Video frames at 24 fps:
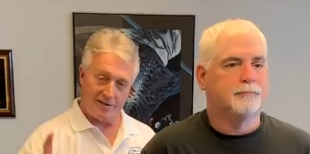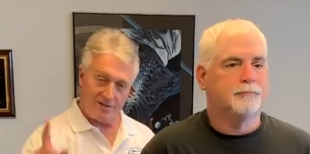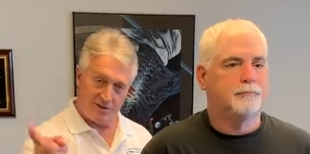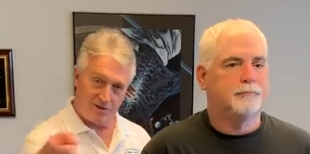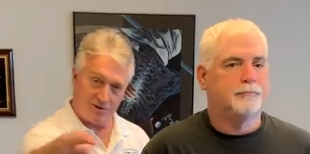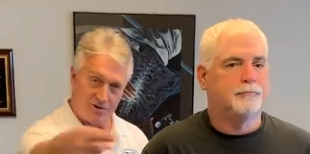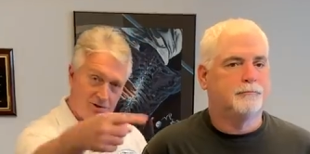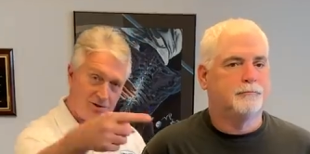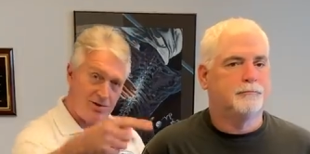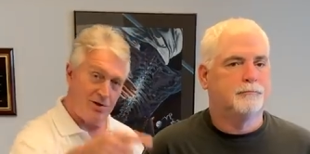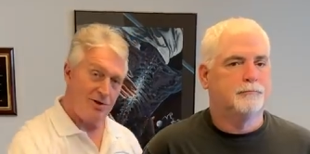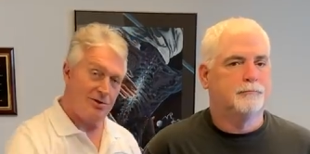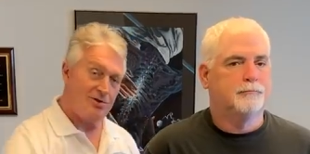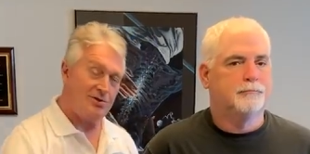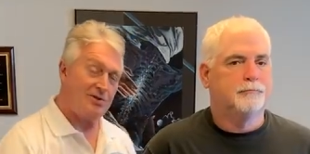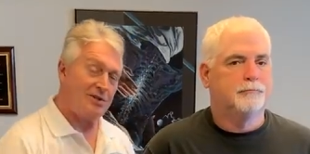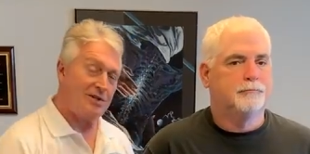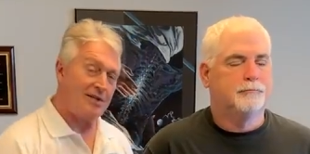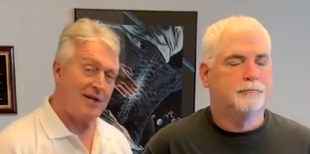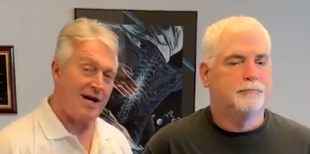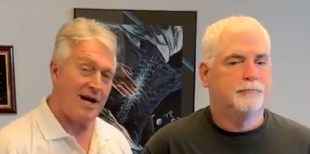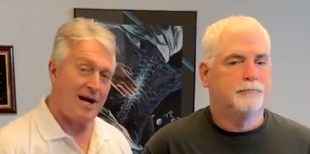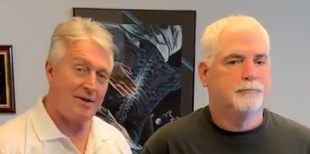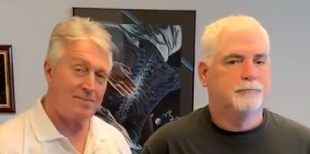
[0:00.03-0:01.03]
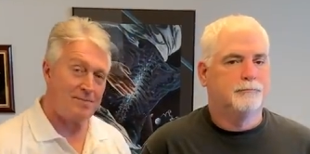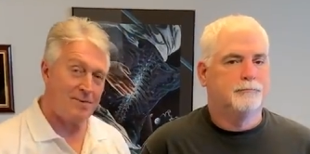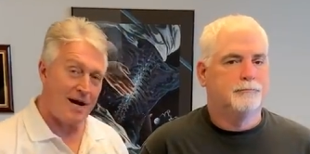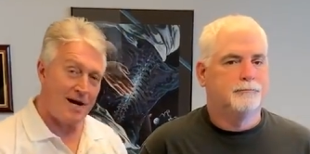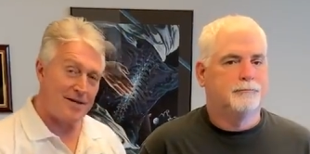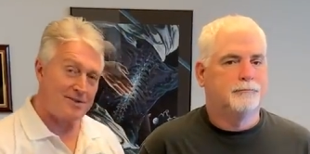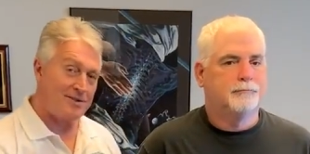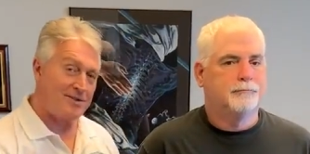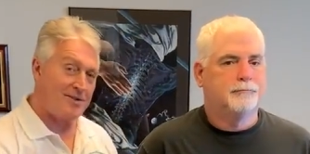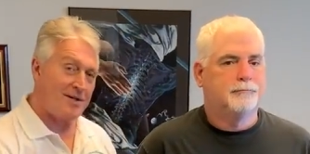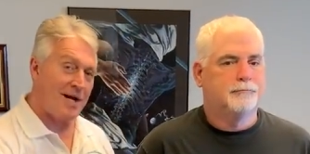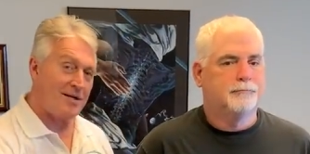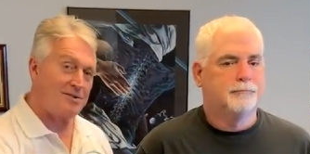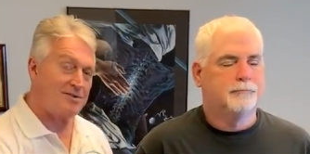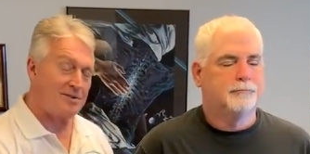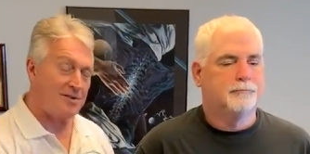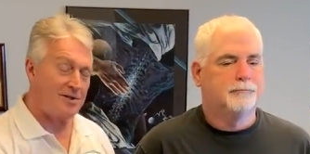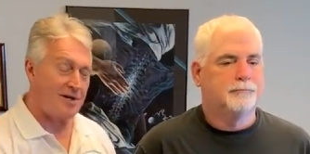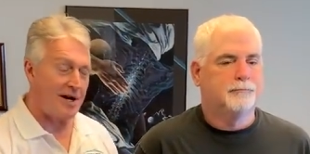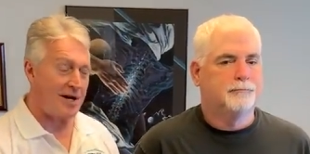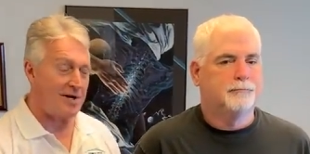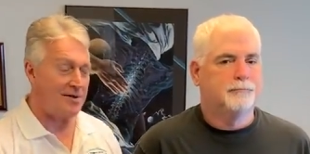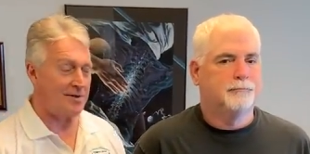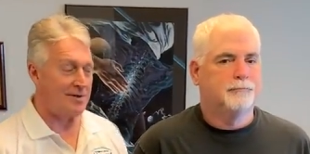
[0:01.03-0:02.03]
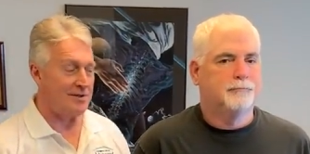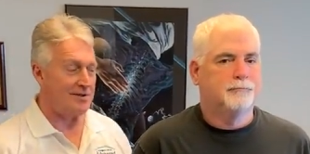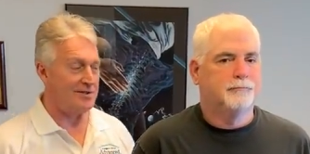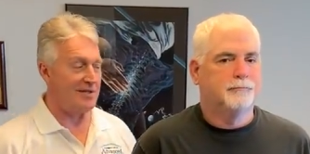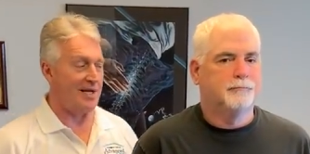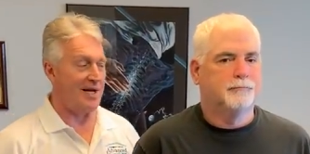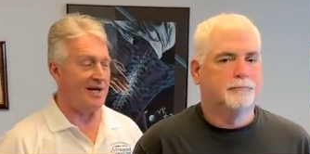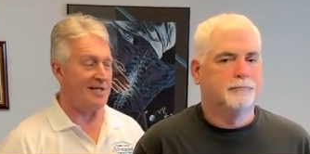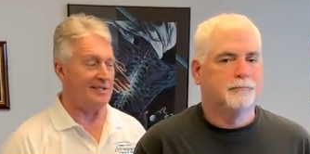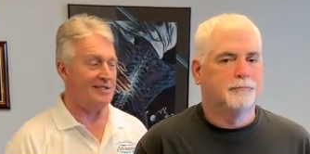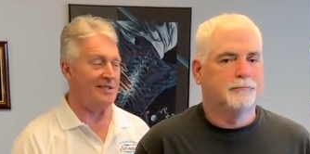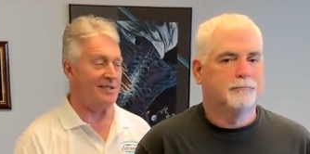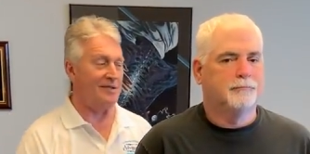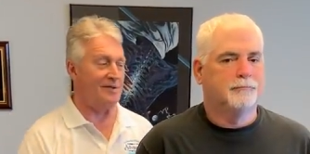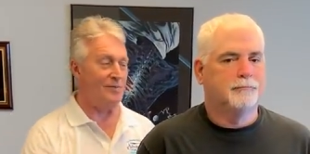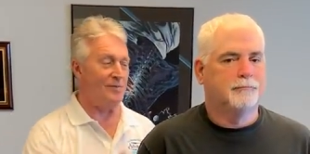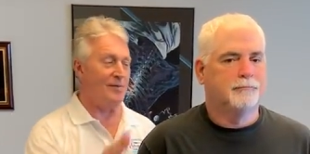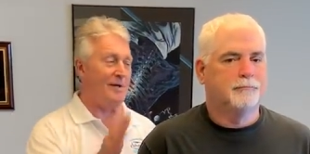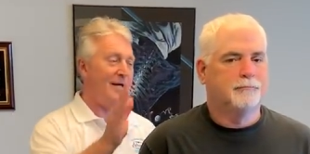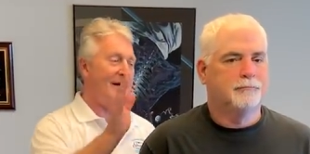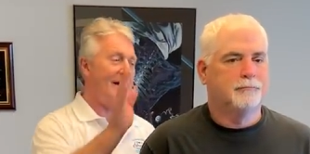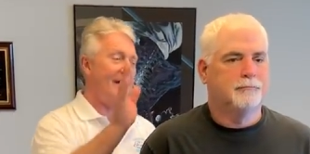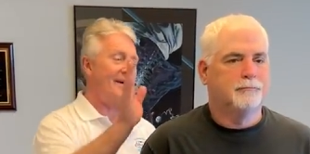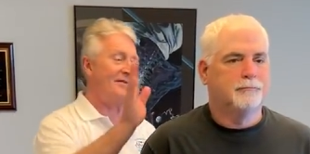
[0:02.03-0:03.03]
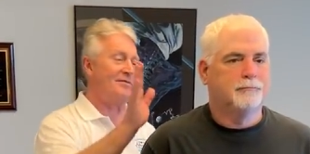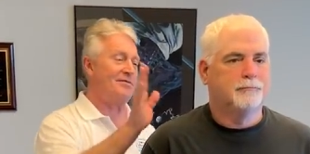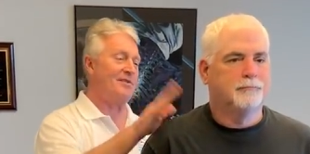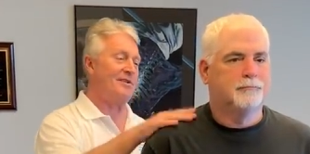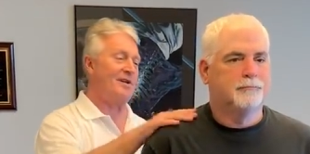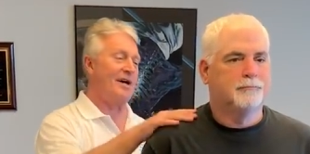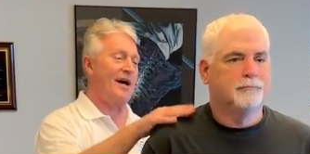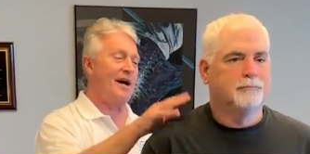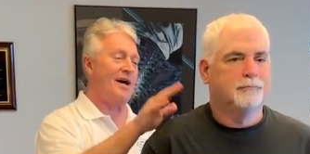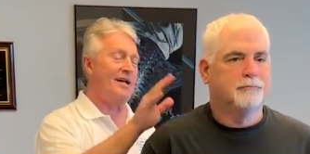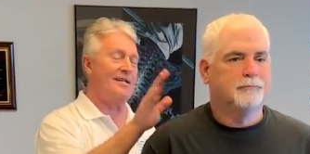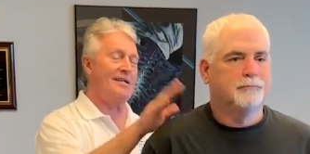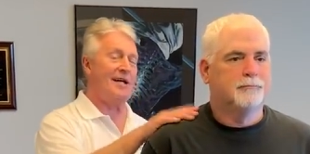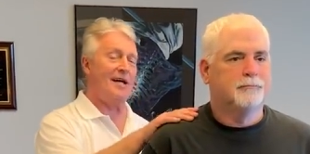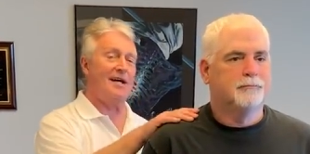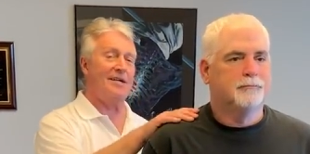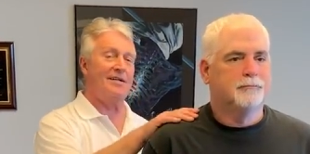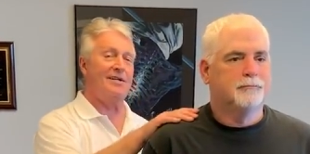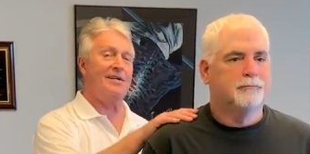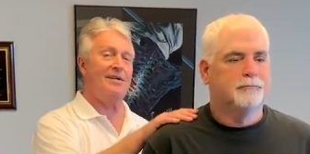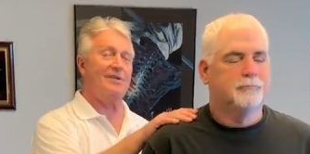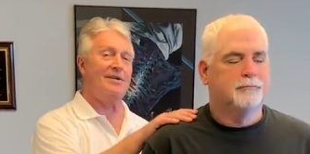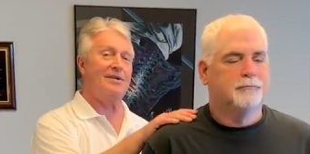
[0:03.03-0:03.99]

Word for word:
Speaker 1: This is your Houston chiropractor, Dr. Gregory Johnson. We have Scott down